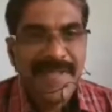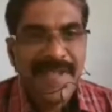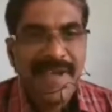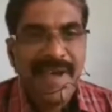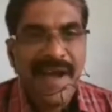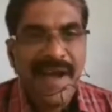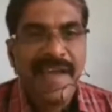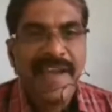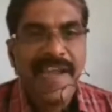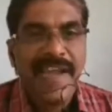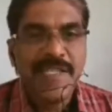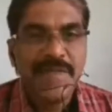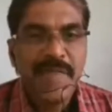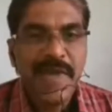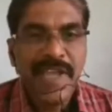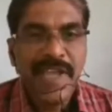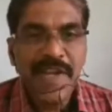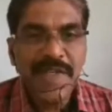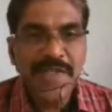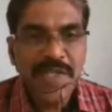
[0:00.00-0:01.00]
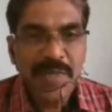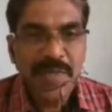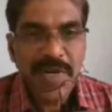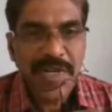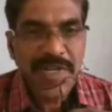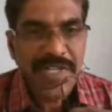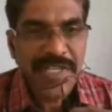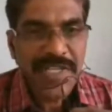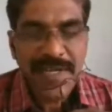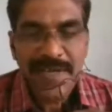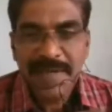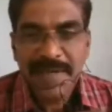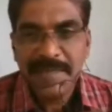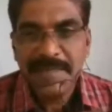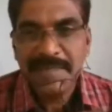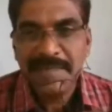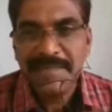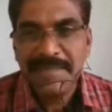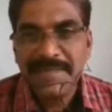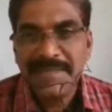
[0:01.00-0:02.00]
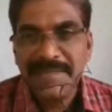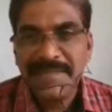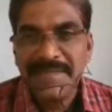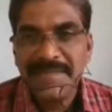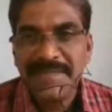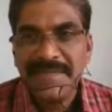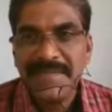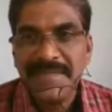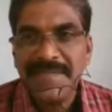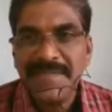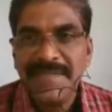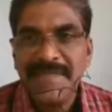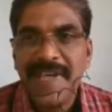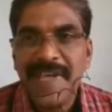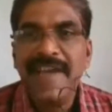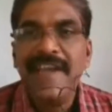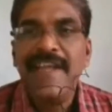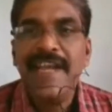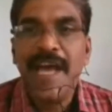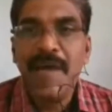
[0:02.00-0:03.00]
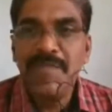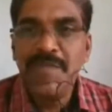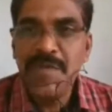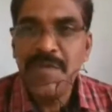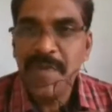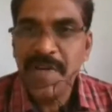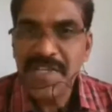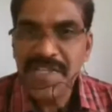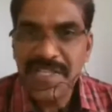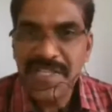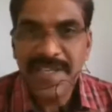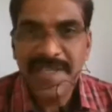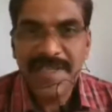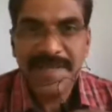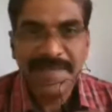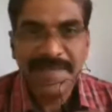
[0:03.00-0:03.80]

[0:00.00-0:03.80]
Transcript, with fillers: an experienced person and an apt person